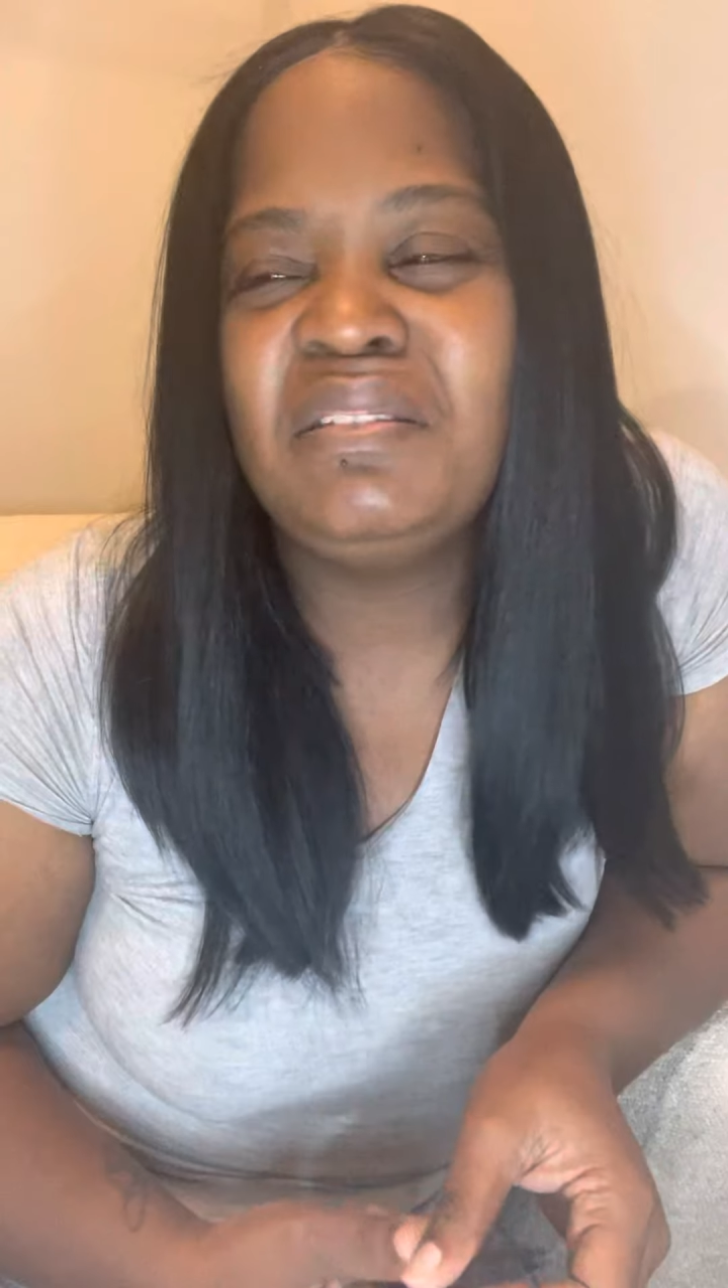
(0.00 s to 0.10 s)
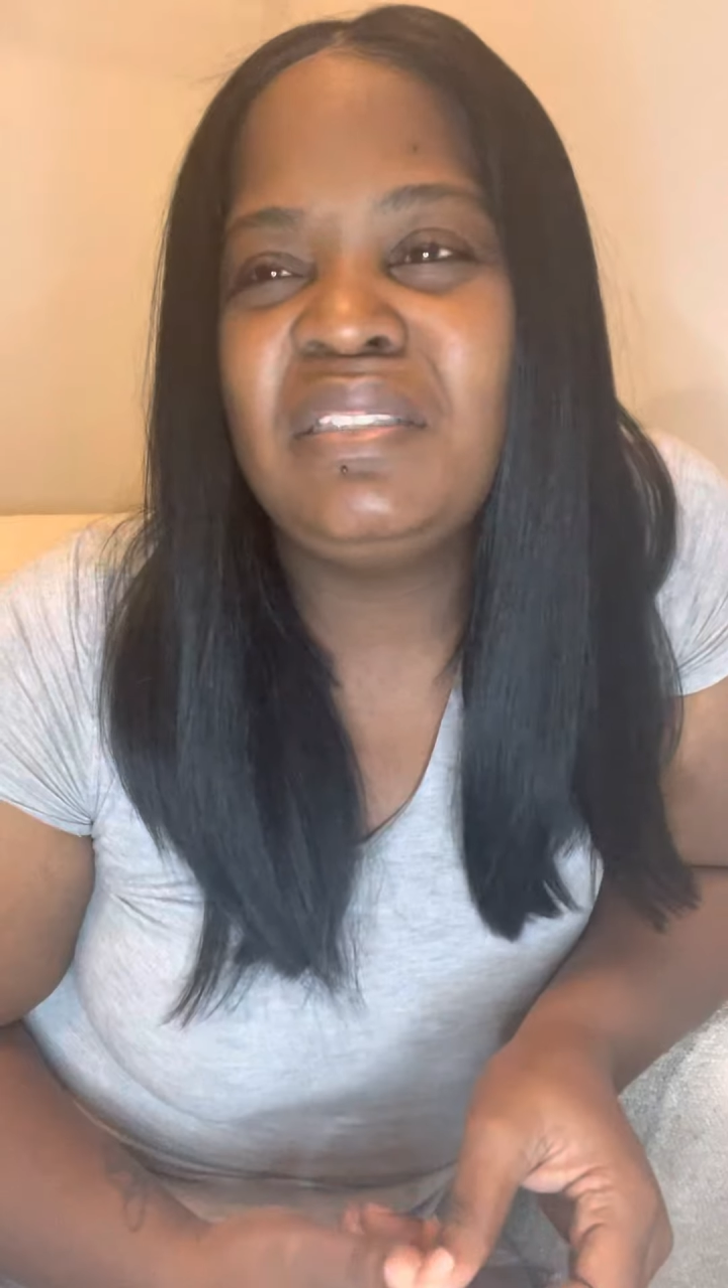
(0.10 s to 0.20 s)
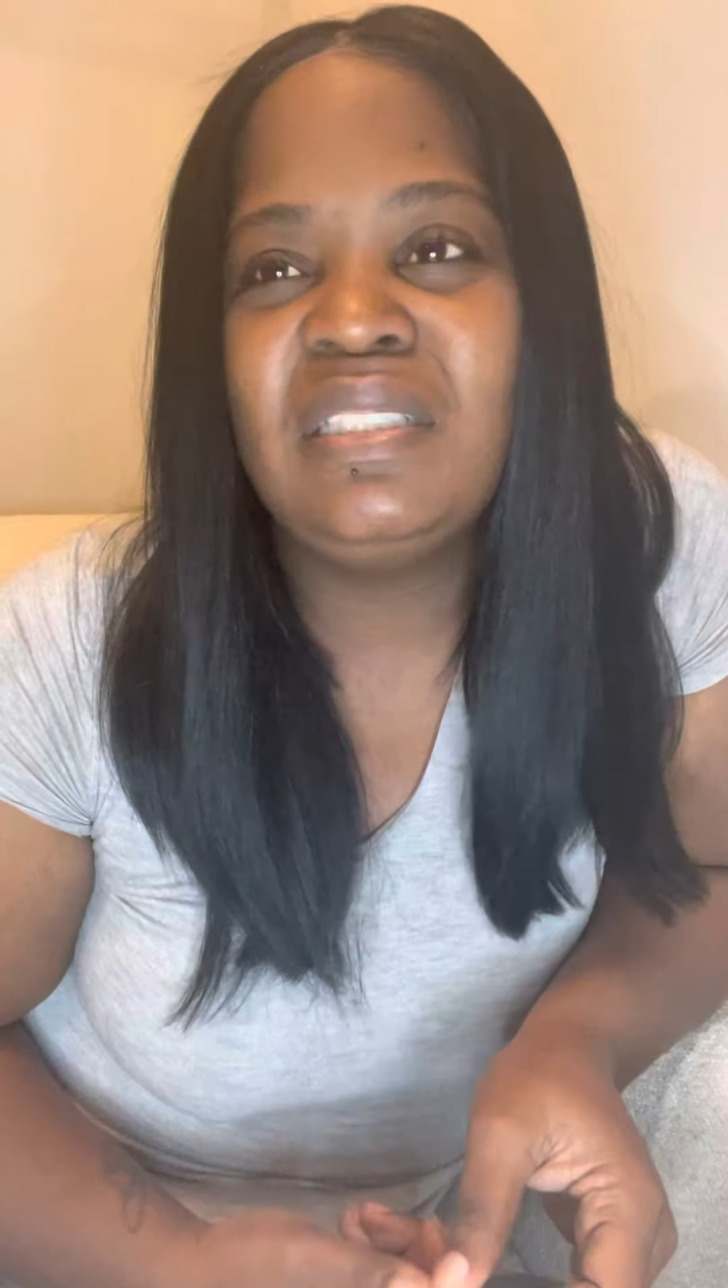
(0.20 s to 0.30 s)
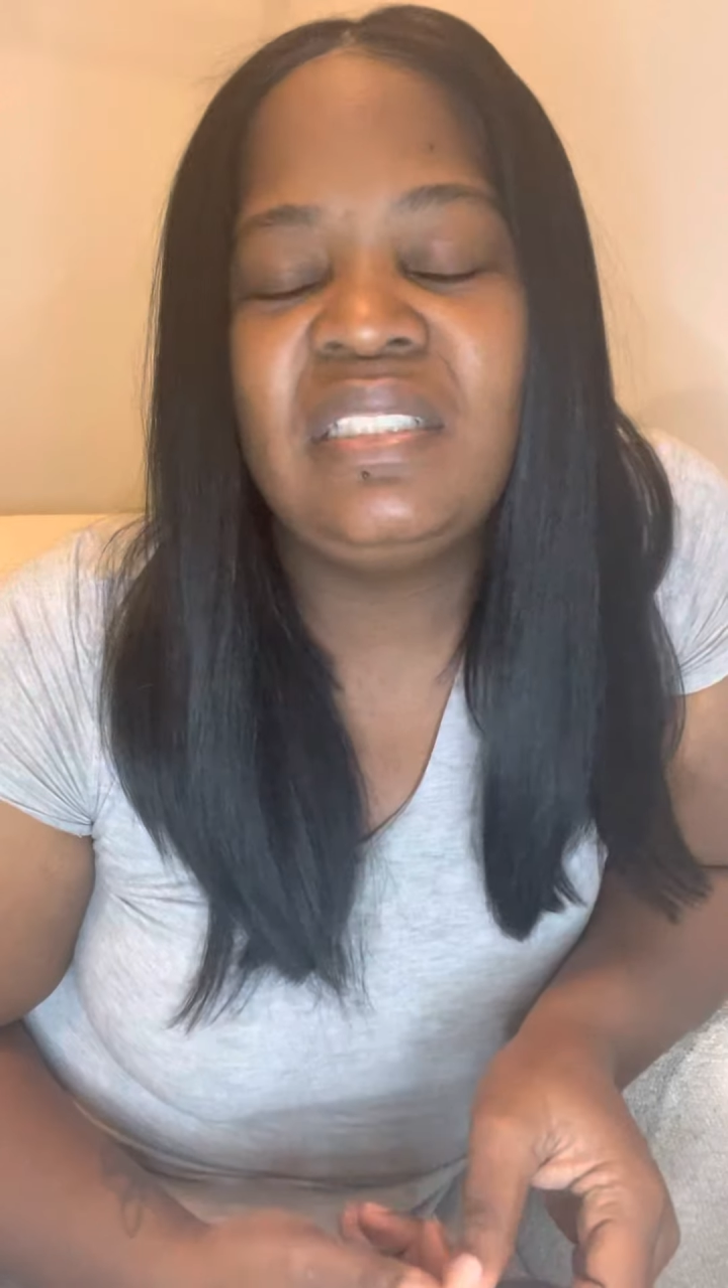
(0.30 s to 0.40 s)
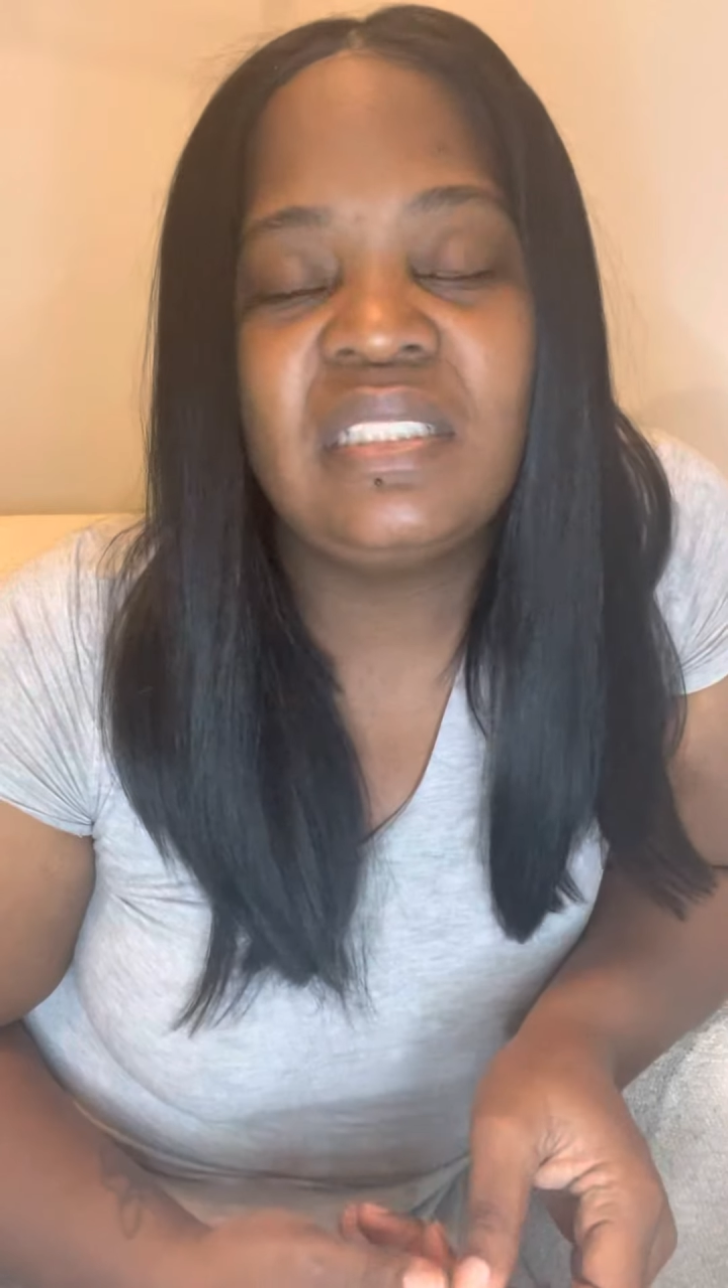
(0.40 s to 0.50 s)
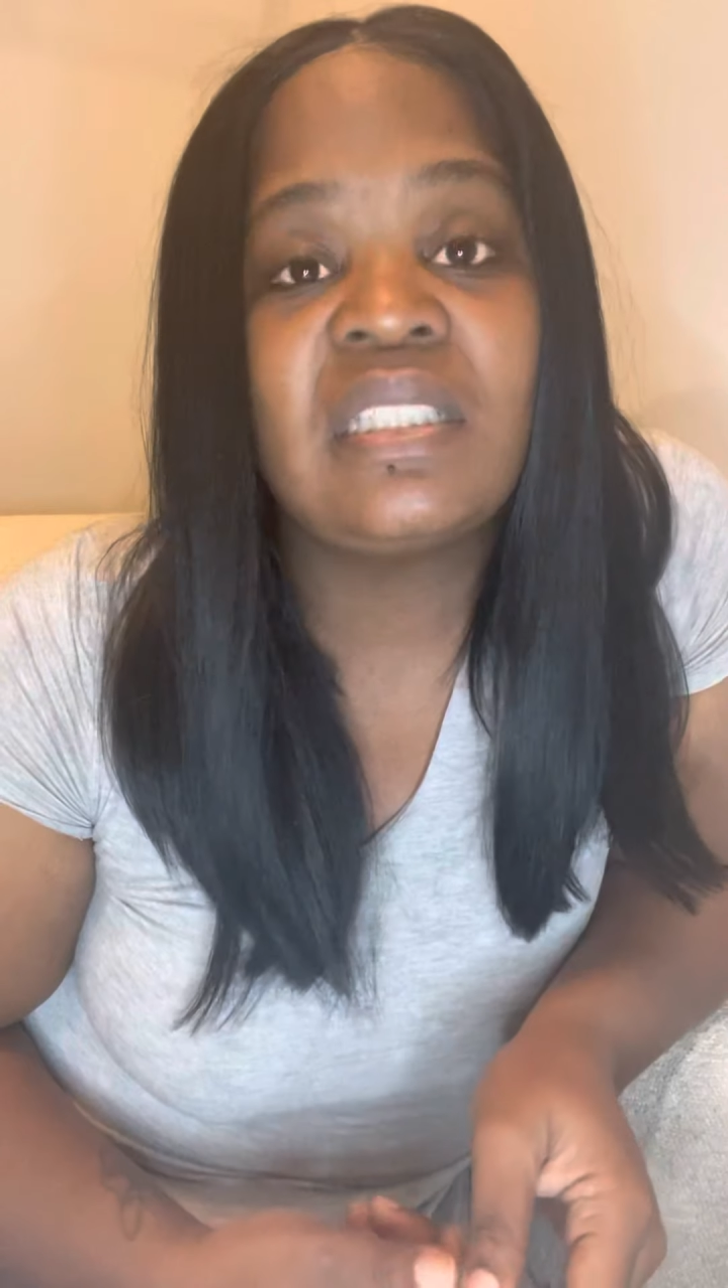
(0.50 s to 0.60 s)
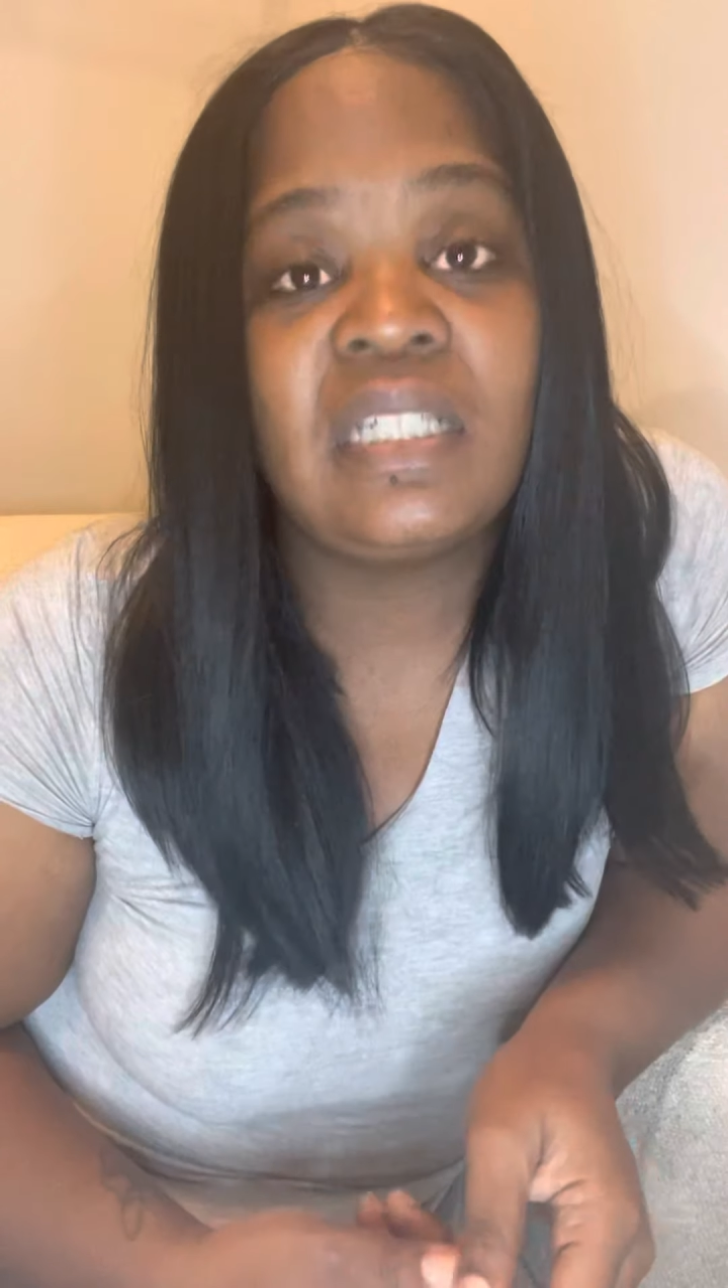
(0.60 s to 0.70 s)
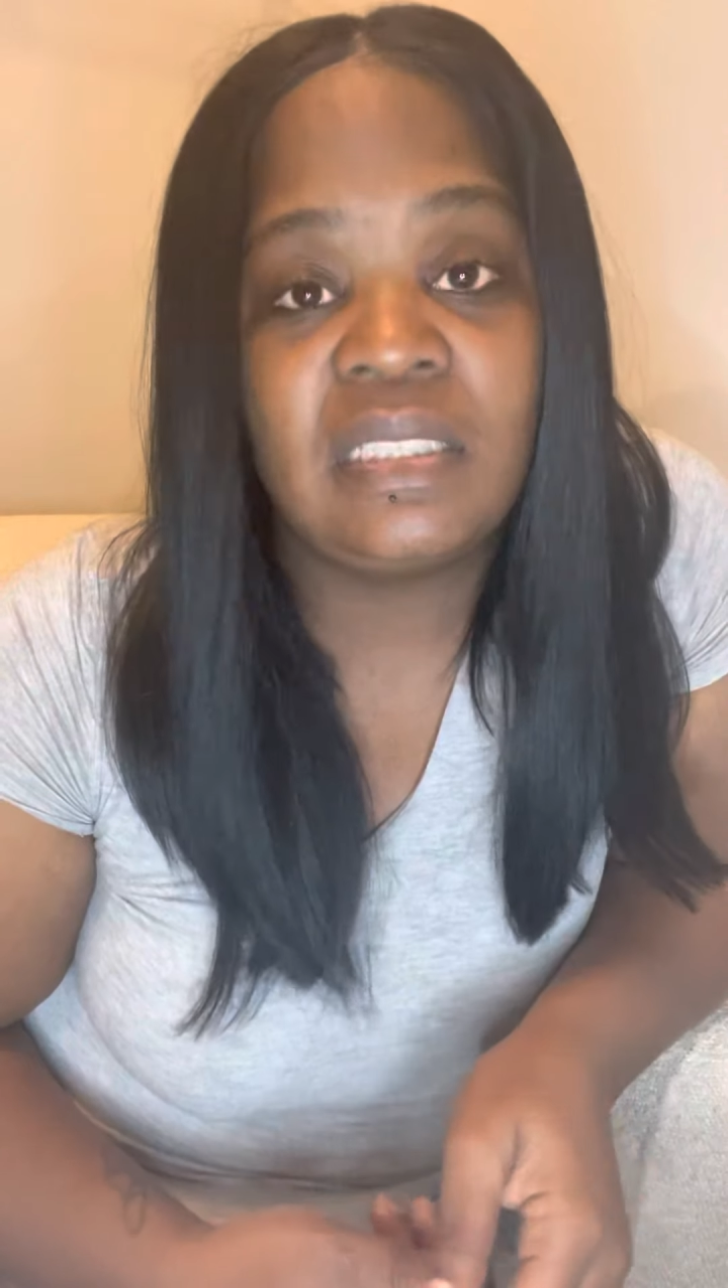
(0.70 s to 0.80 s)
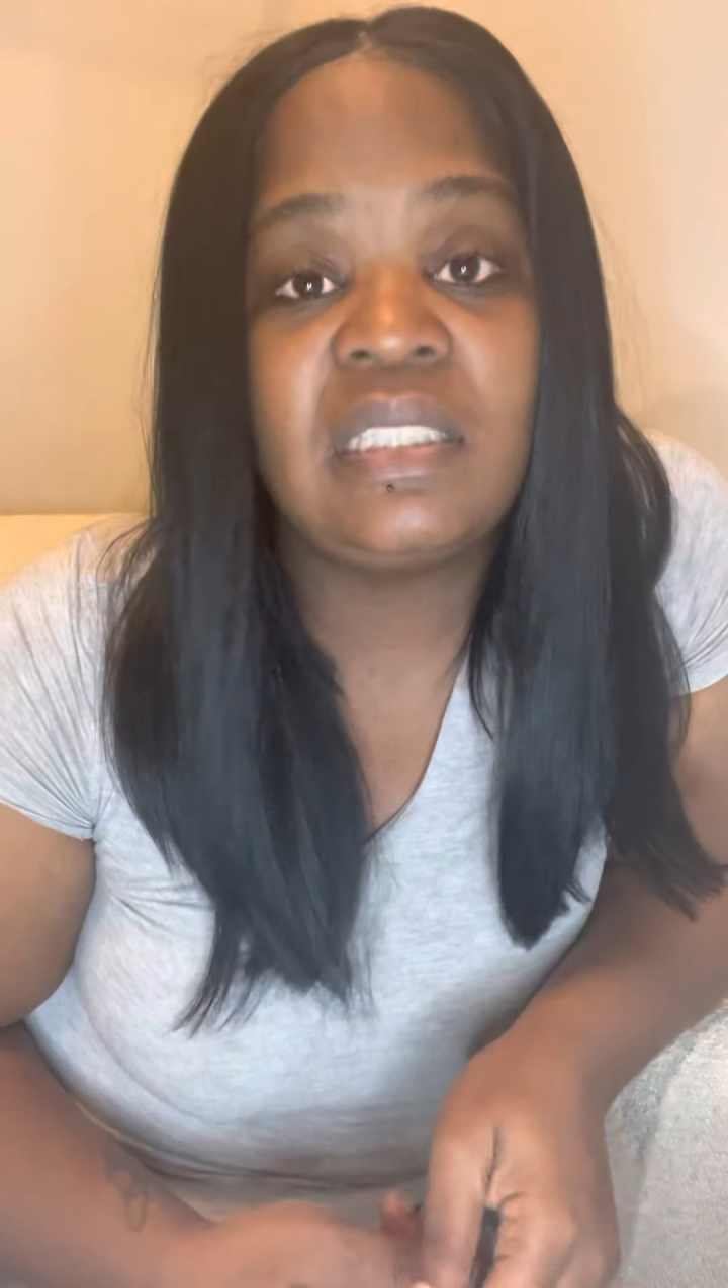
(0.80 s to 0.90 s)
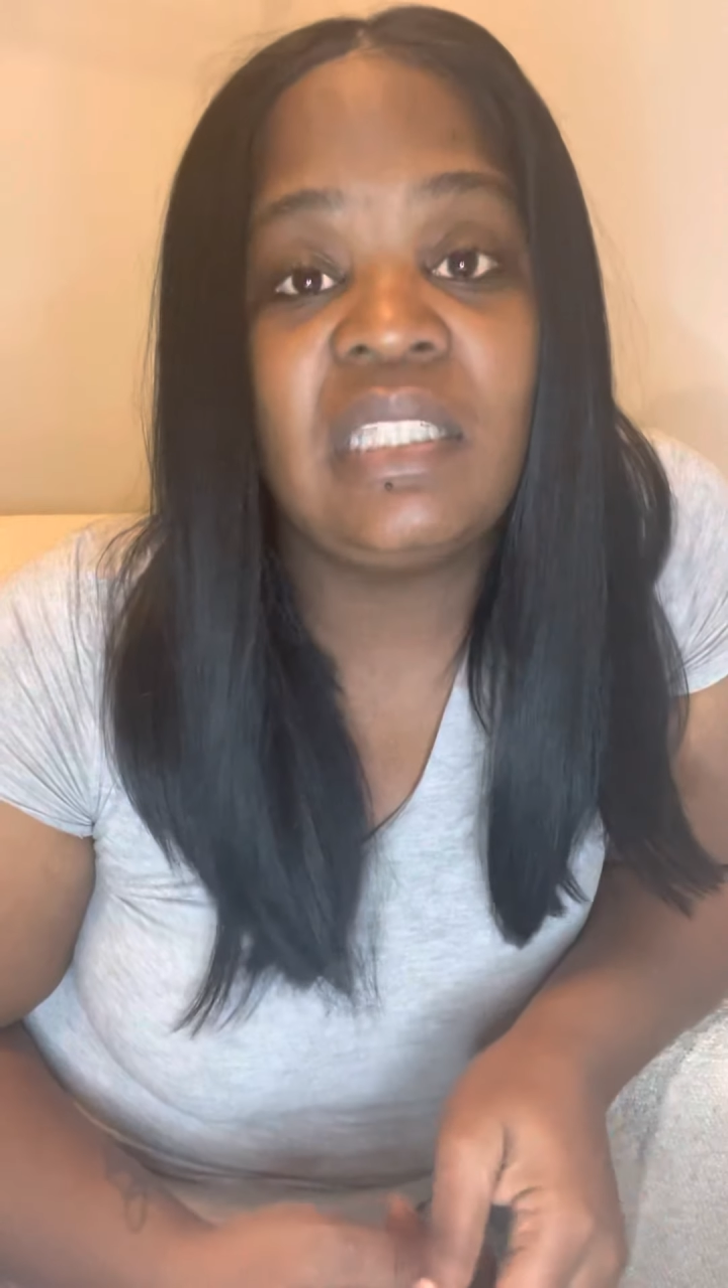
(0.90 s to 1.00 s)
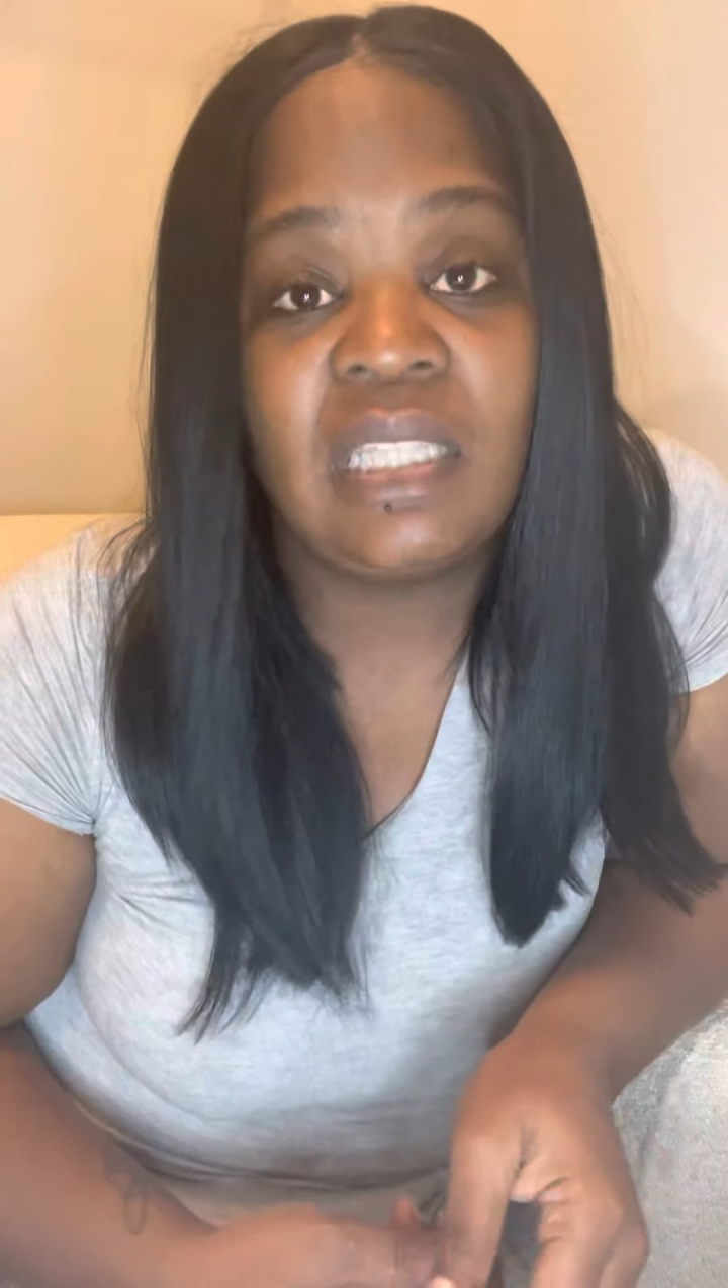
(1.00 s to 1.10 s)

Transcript: the disgusting